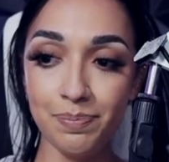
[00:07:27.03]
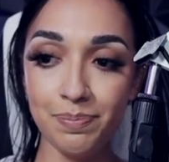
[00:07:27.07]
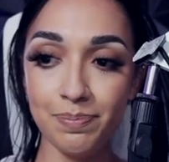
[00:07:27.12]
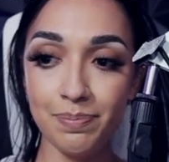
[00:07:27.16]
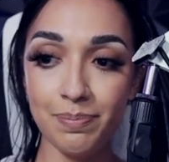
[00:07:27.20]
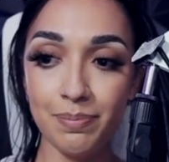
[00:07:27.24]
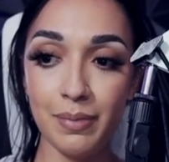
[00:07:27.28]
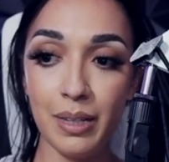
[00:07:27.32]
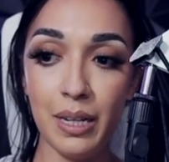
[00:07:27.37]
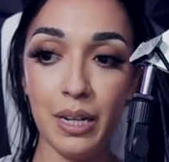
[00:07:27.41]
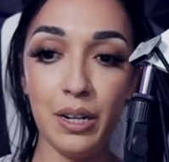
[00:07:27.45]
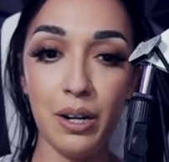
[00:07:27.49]

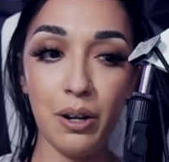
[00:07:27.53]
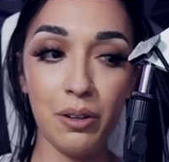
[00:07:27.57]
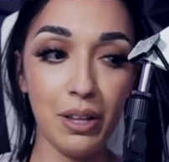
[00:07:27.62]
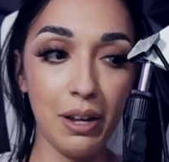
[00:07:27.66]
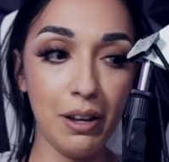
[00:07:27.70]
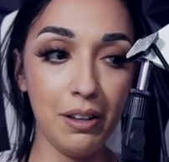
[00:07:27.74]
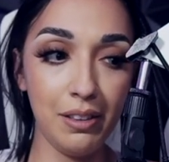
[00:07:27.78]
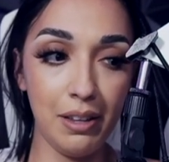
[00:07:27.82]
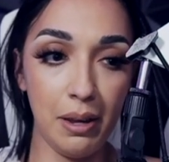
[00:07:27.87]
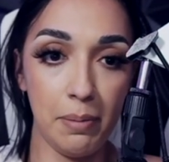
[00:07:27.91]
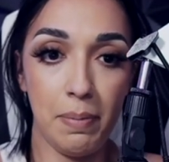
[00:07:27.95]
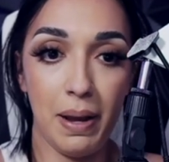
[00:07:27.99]
You know,
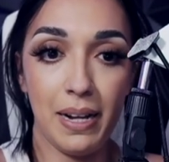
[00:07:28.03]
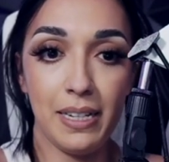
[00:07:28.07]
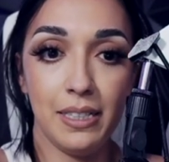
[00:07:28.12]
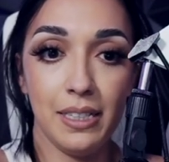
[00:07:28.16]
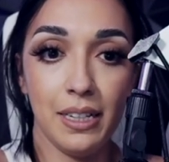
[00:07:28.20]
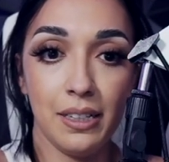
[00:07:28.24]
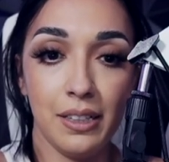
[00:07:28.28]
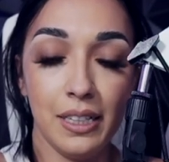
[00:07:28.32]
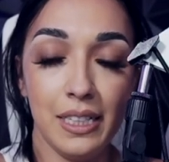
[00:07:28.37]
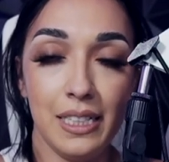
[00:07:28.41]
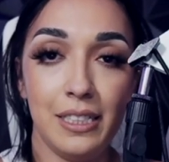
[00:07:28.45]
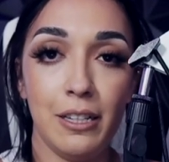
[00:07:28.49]
they
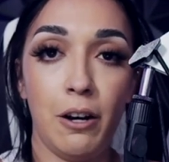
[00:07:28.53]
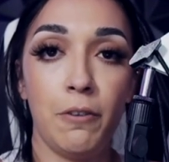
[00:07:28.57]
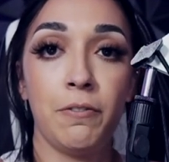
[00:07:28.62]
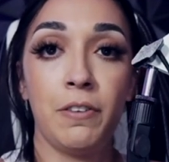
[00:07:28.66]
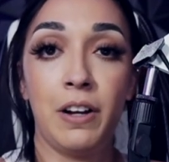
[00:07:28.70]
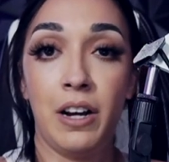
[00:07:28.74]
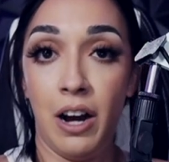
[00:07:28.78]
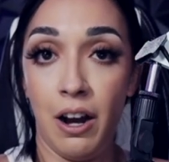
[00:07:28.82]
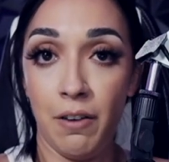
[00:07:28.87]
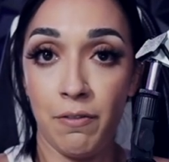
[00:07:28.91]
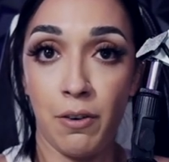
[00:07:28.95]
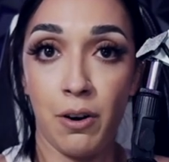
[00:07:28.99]
basically
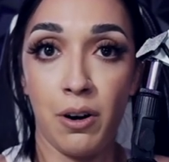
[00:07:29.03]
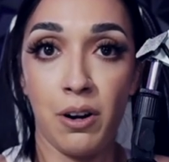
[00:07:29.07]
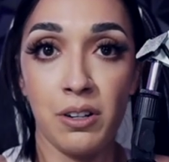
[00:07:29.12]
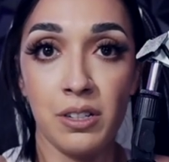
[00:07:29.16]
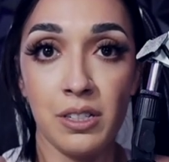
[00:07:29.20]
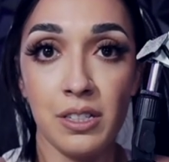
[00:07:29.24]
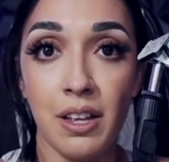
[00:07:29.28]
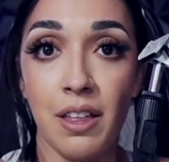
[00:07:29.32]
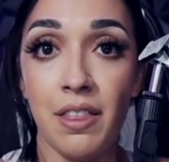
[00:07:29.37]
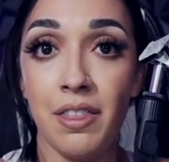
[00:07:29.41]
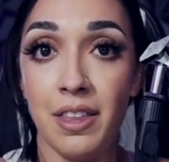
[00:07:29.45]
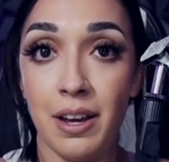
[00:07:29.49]

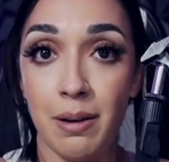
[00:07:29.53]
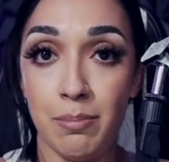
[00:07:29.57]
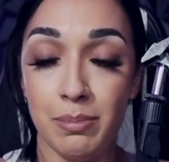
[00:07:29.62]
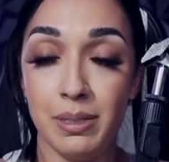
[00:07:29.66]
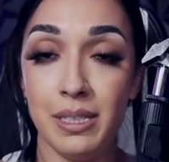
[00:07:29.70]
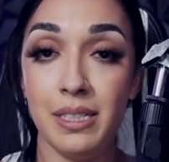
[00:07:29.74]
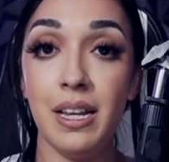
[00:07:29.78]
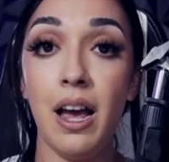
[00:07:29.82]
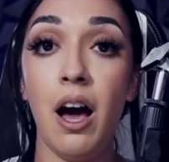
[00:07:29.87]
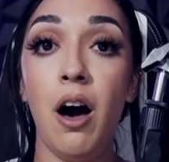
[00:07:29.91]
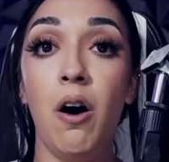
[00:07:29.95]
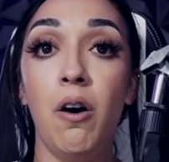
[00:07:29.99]
self-governed
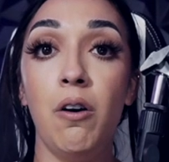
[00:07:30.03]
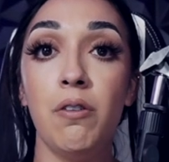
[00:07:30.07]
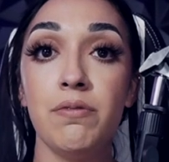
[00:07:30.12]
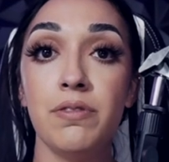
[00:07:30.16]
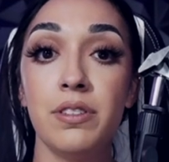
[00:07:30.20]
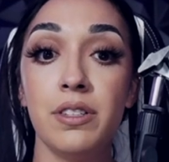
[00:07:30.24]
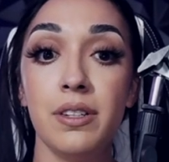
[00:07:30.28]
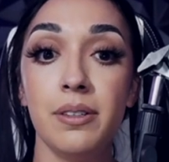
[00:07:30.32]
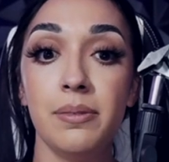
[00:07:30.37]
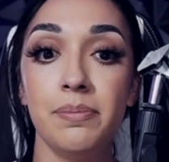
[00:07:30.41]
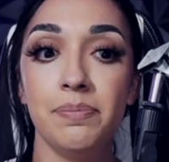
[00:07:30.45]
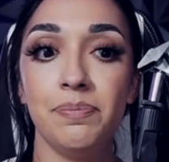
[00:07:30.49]

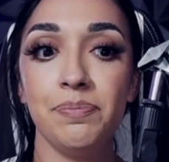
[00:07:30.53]
themselves.